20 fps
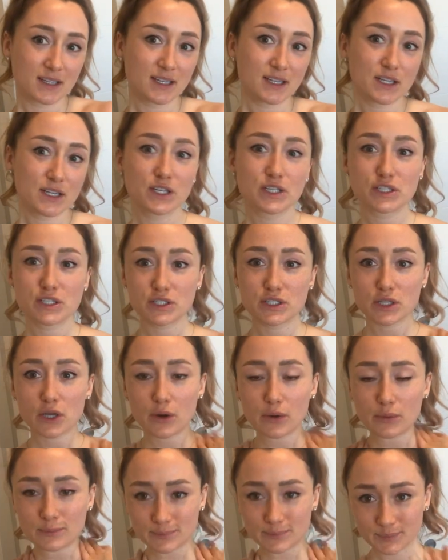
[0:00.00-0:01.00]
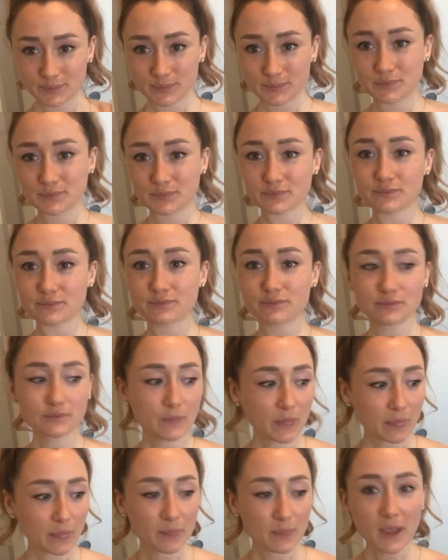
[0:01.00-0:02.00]
So
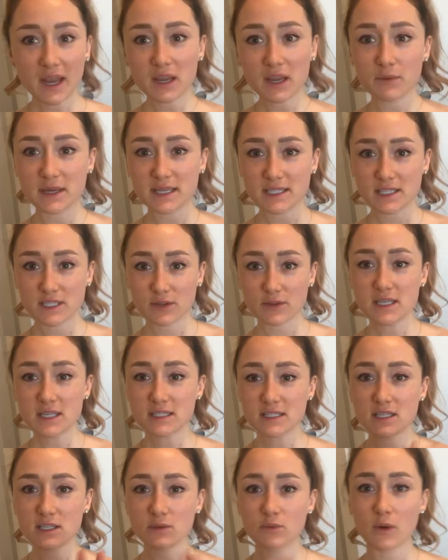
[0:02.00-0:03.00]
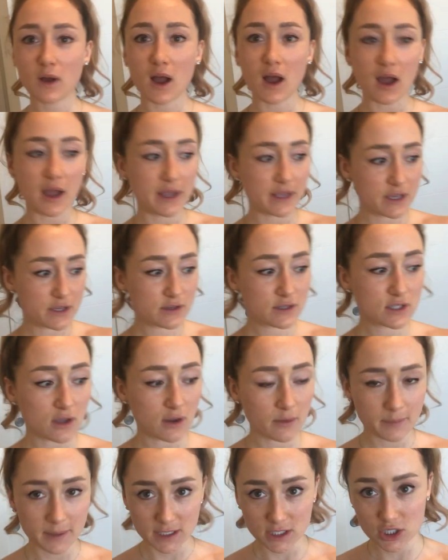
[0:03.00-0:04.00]
anyway, so this is what I use on
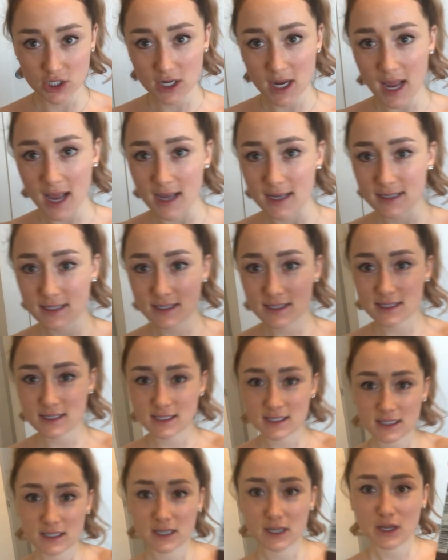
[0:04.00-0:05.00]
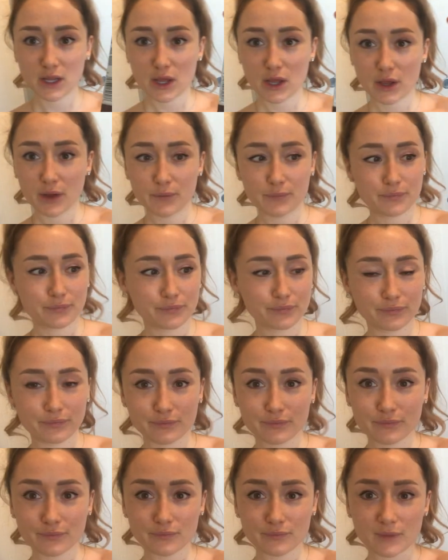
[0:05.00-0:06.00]
my chest,
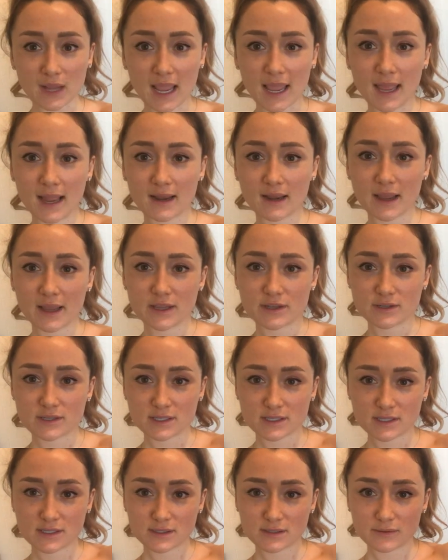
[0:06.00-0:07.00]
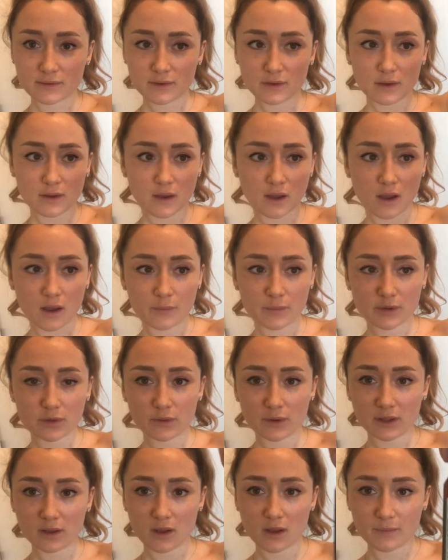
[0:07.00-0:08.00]
and I use almond oil
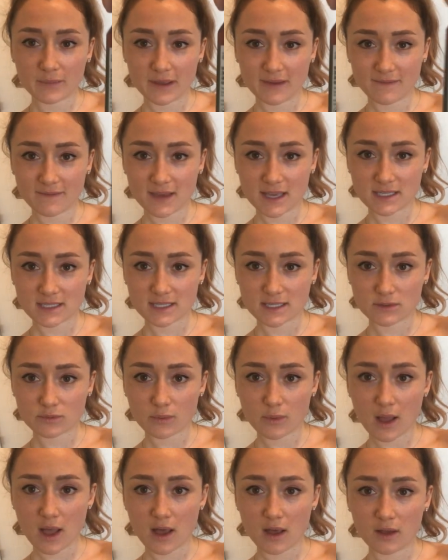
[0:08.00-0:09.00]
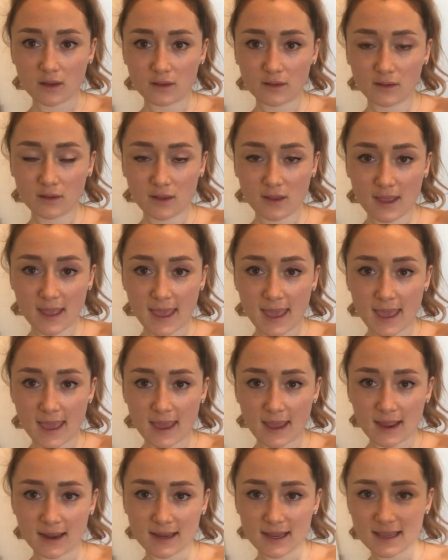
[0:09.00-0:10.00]
on my face as well.
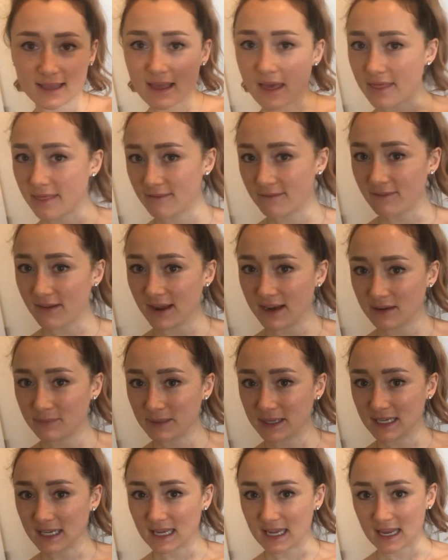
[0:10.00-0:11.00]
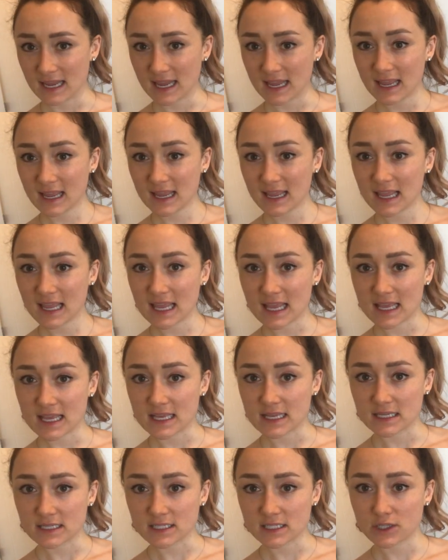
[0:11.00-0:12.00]
And yeah, the vitamin E
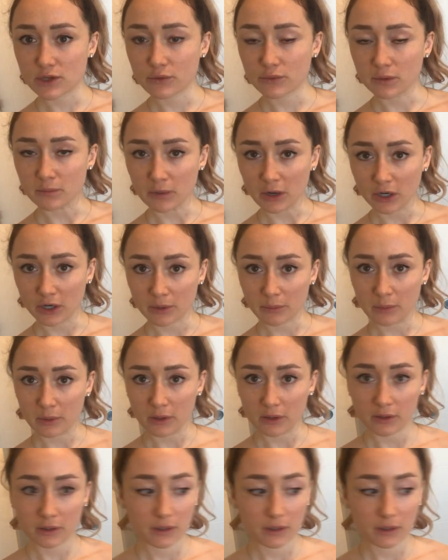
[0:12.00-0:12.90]
is remarkable.